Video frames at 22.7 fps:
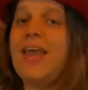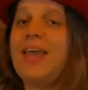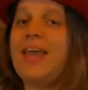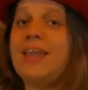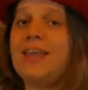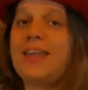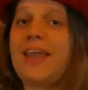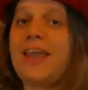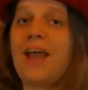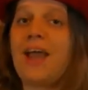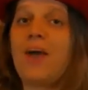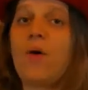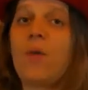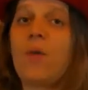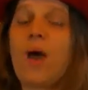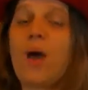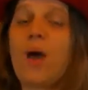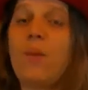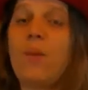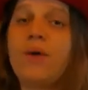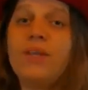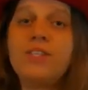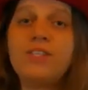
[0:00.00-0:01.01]
Now,
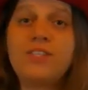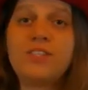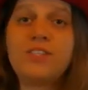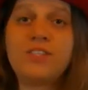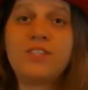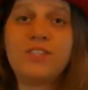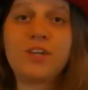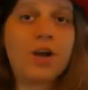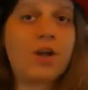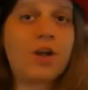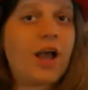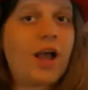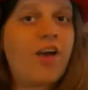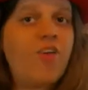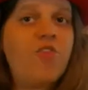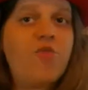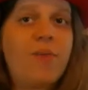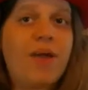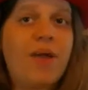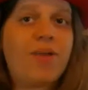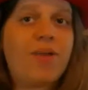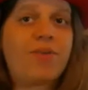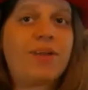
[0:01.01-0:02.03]
I want to start off
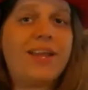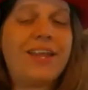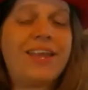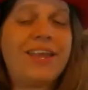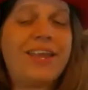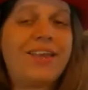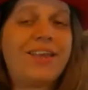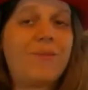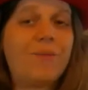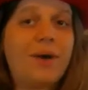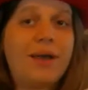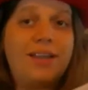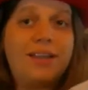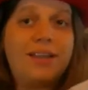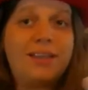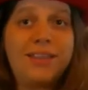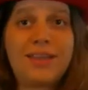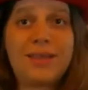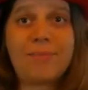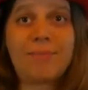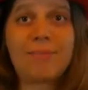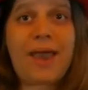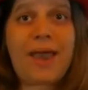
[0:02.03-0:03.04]
by reading what
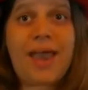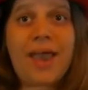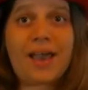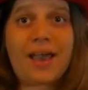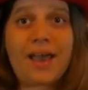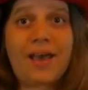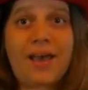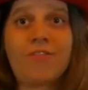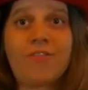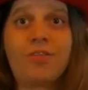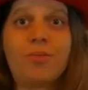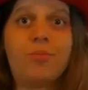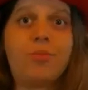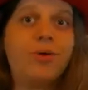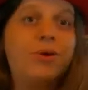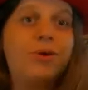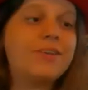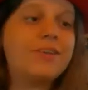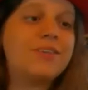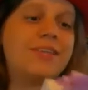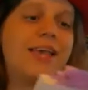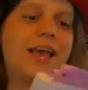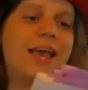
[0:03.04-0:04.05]
the back of the
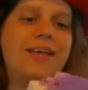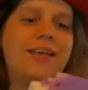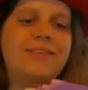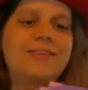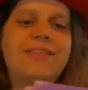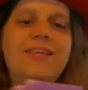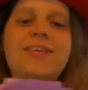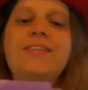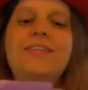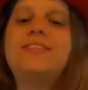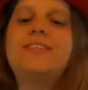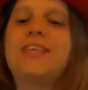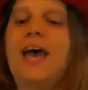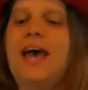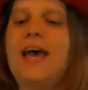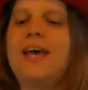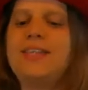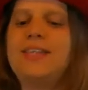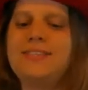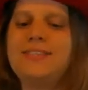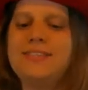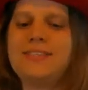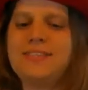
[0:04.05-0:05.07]
book says. It
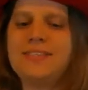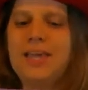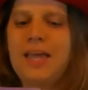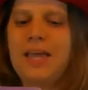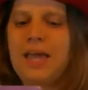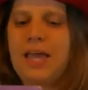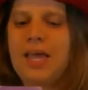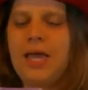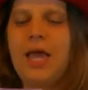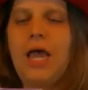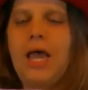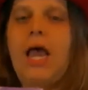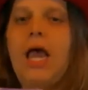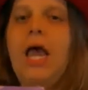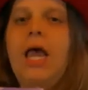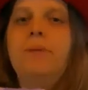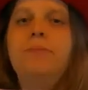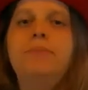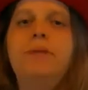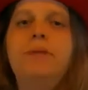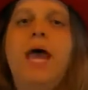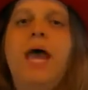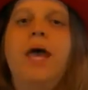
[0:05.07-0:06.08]
says, no,
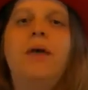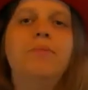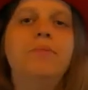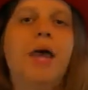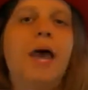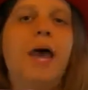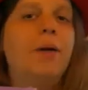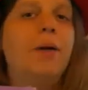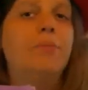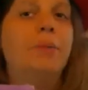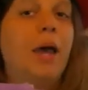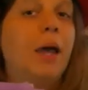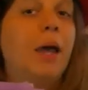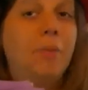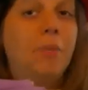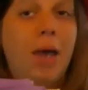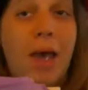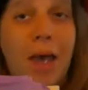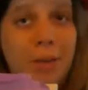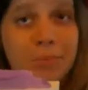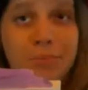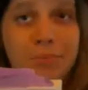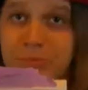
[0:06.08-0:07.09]
it
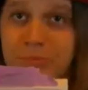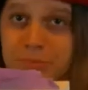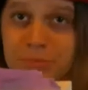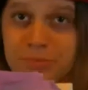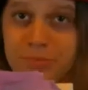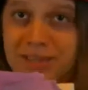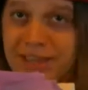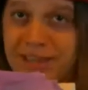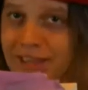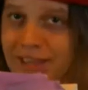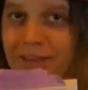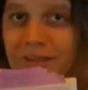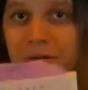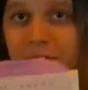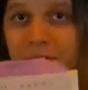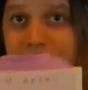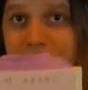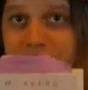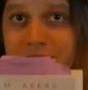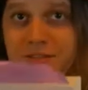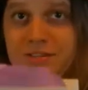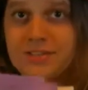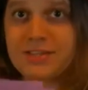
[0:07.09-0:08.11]

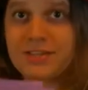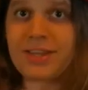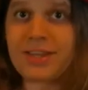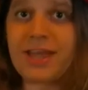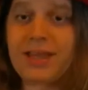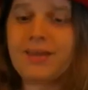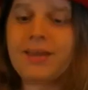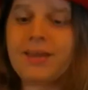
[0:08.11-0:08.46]
does not say that.